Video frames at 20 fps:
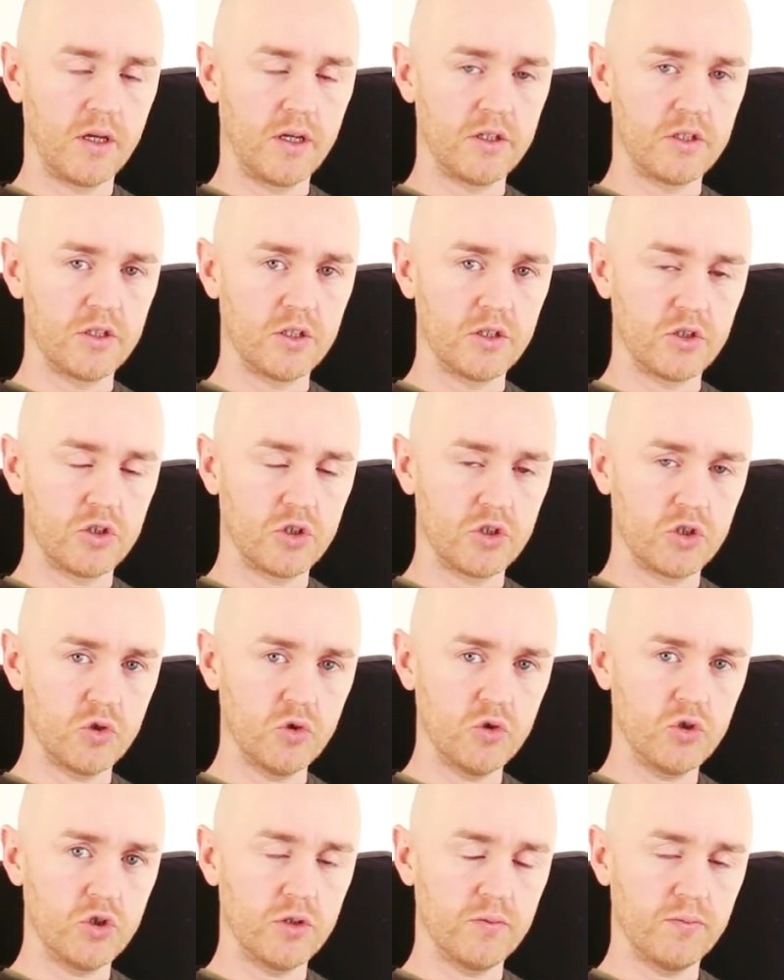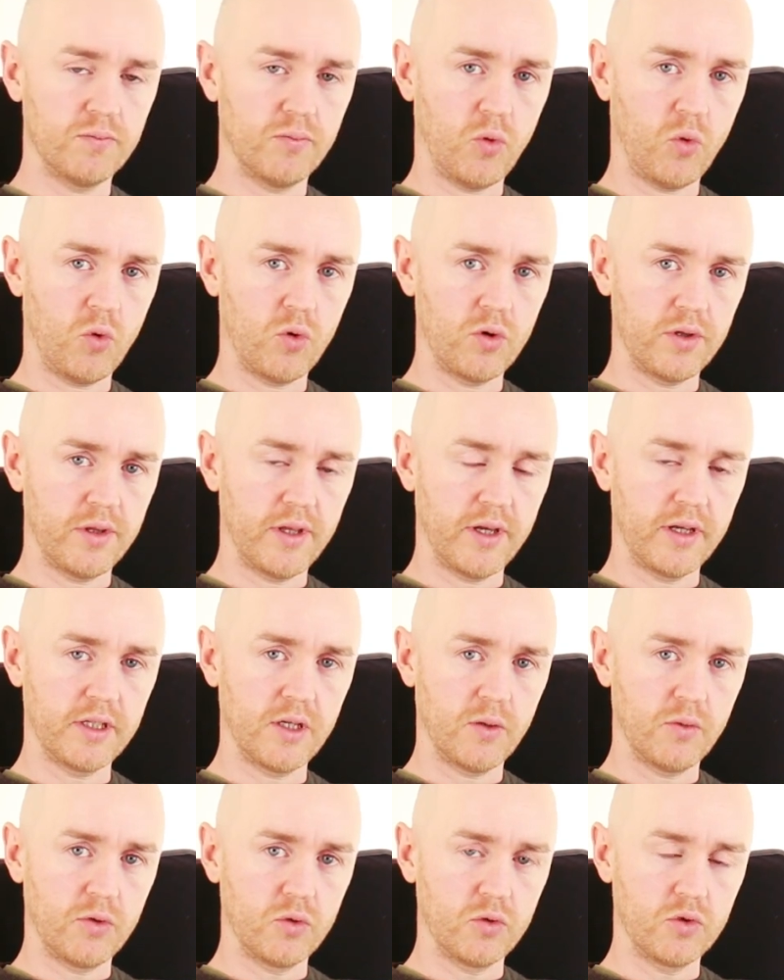It's such an important thing
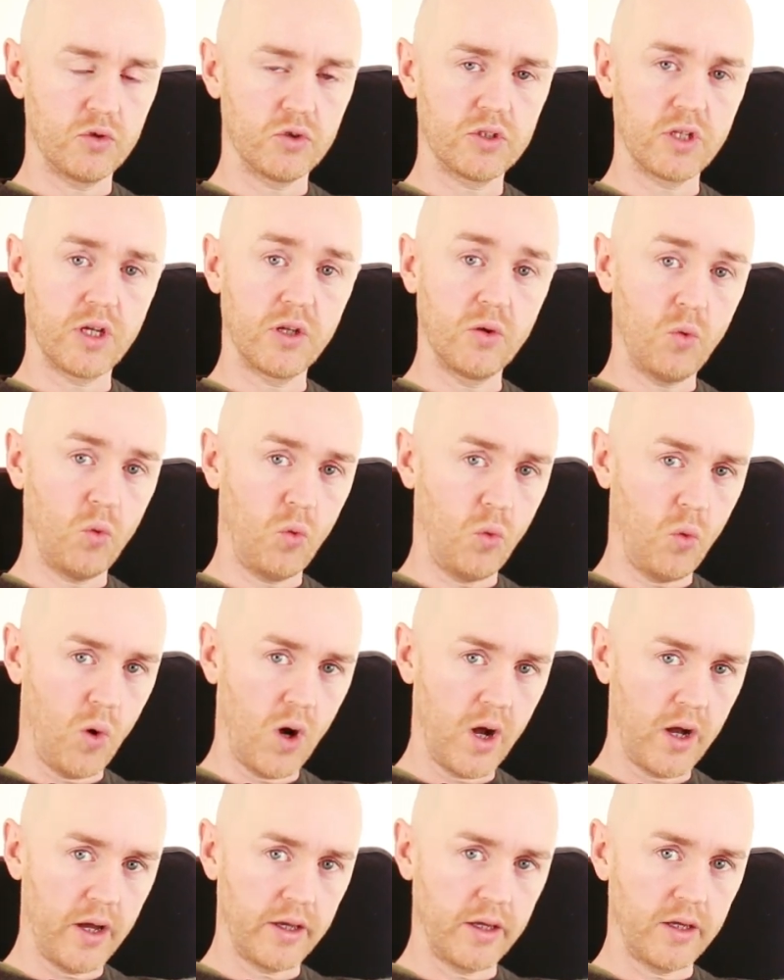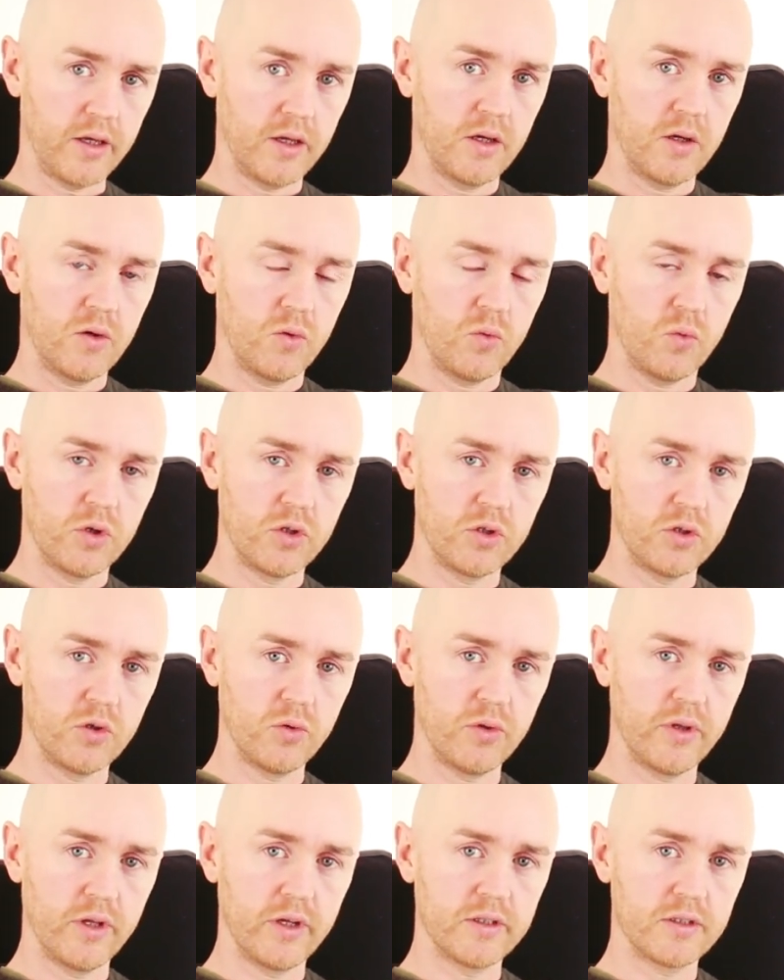that we understand why we
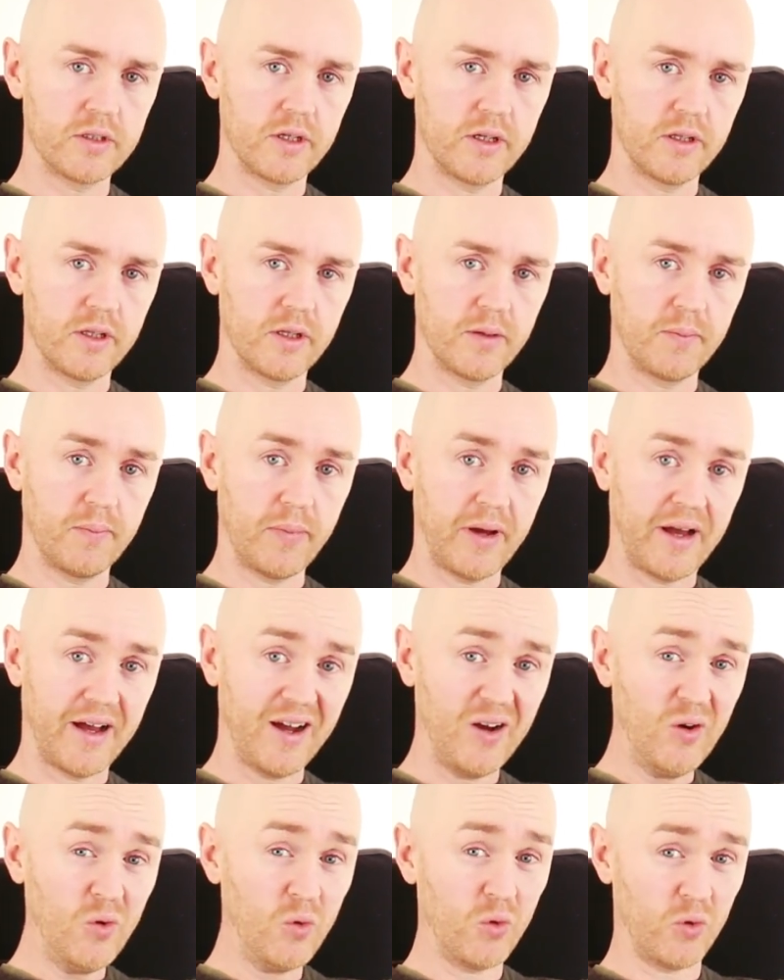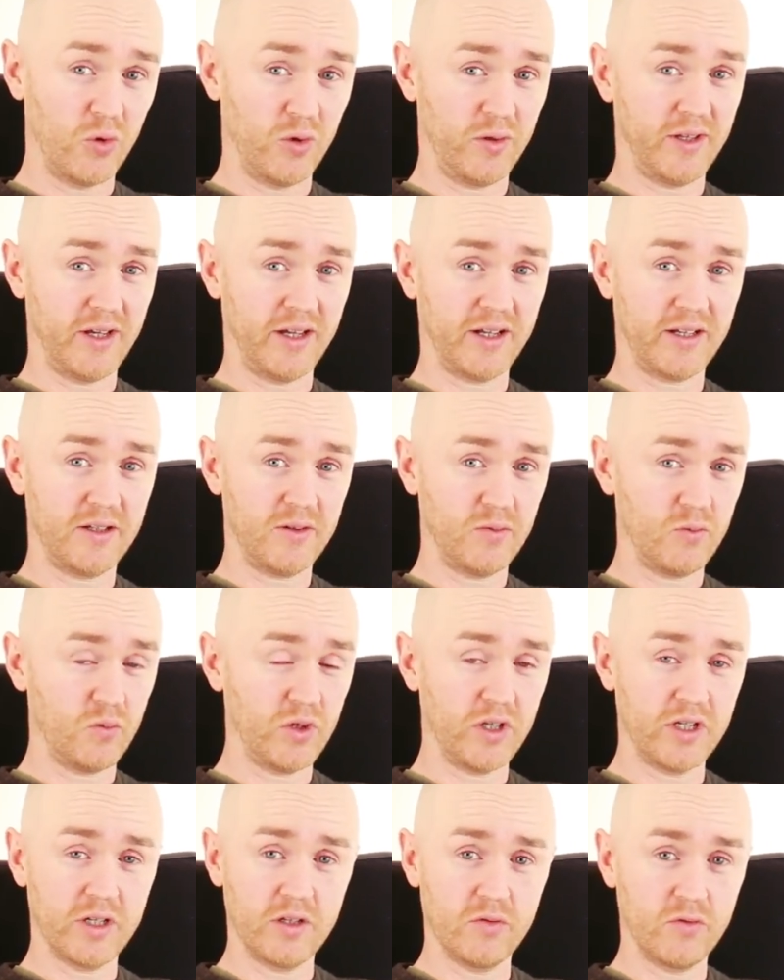do this and the power that
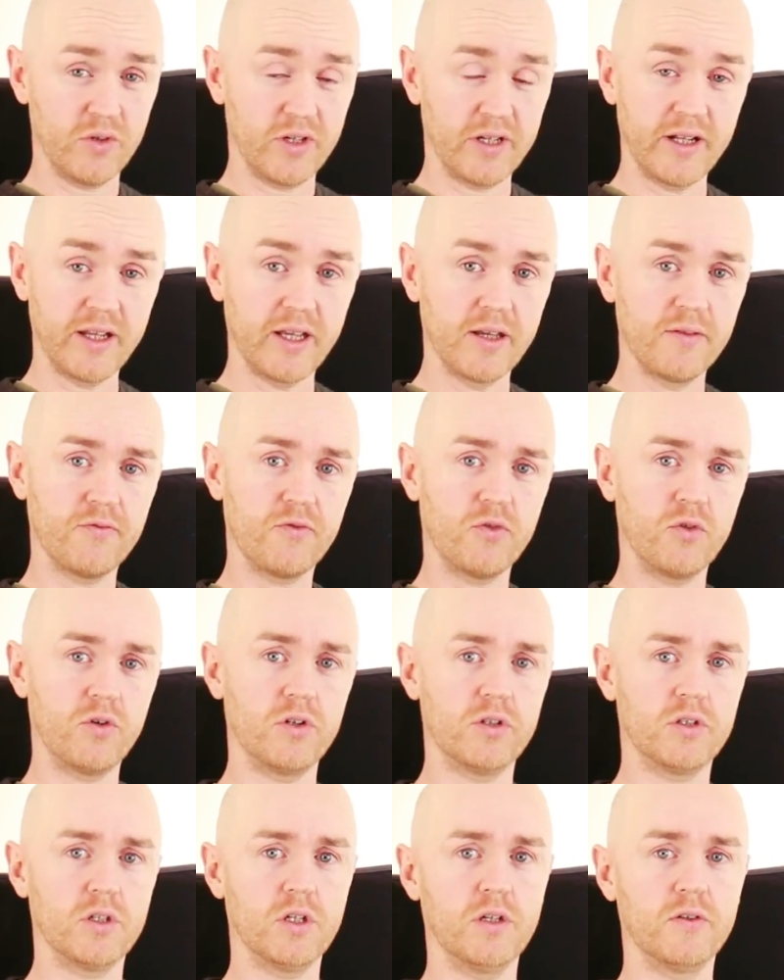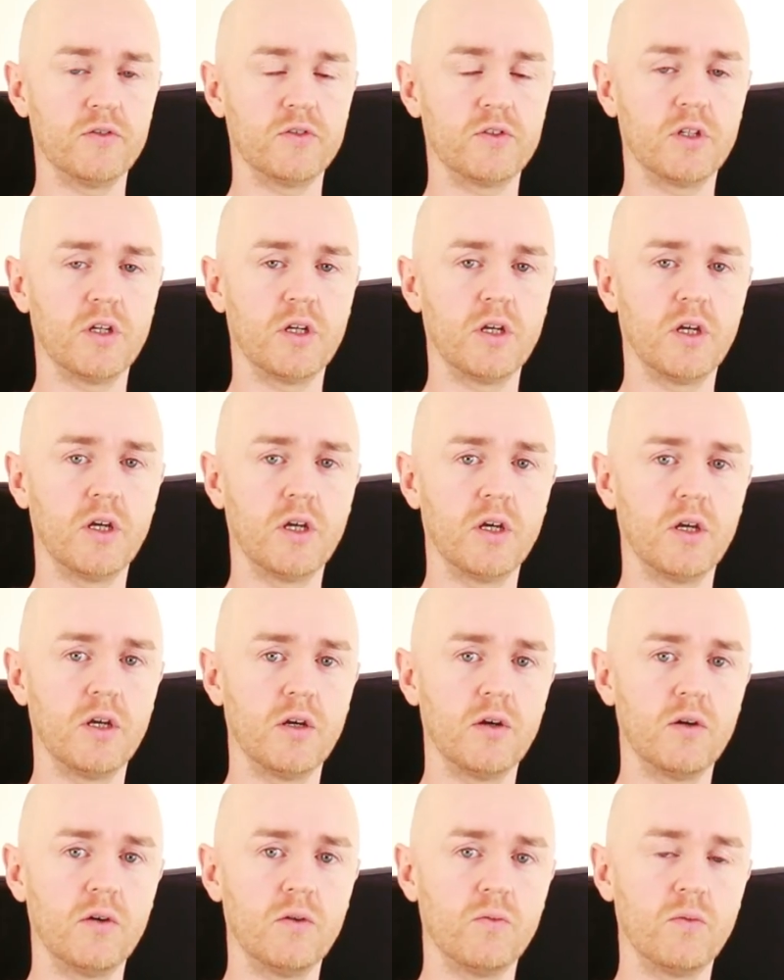we can reclaim for ourselves
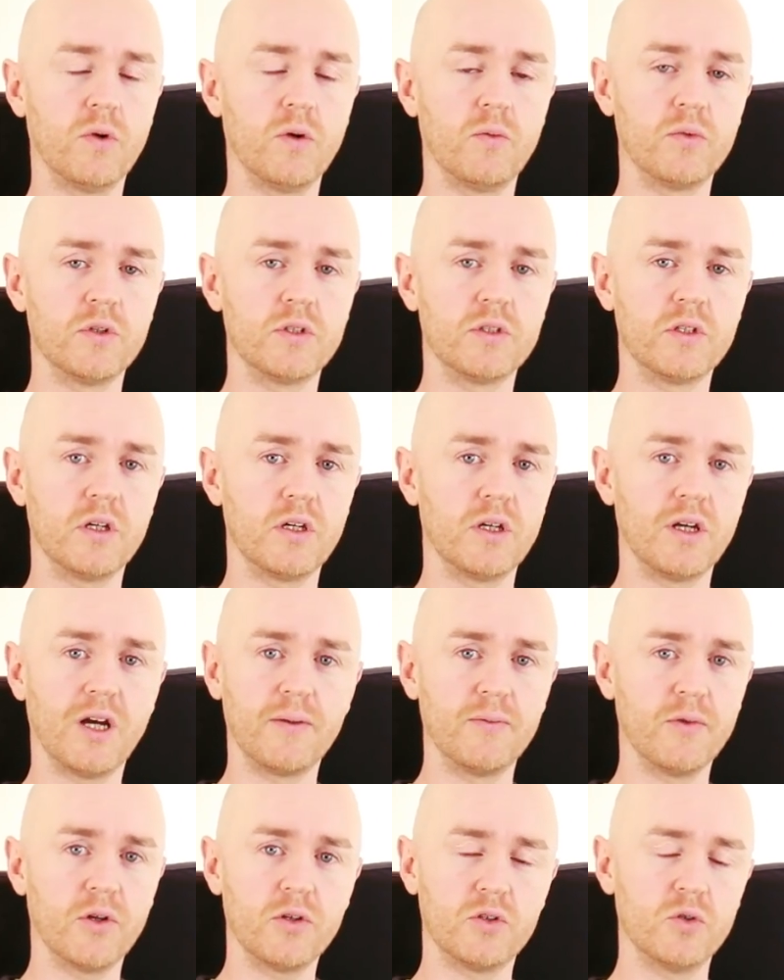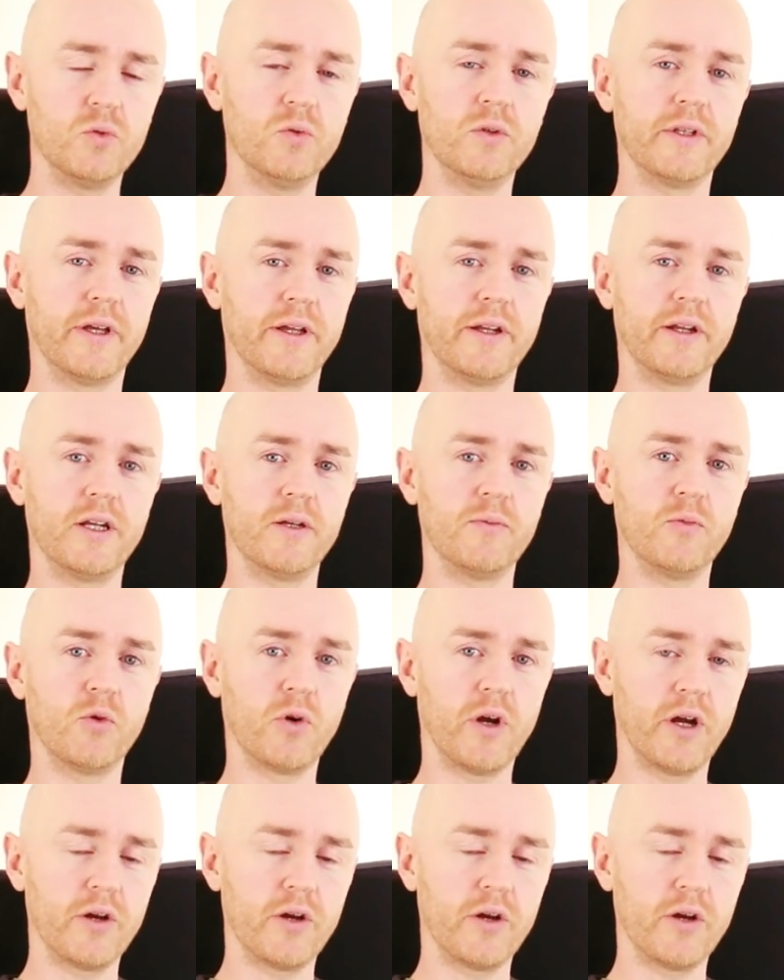when we say, I'm not doing that anymore.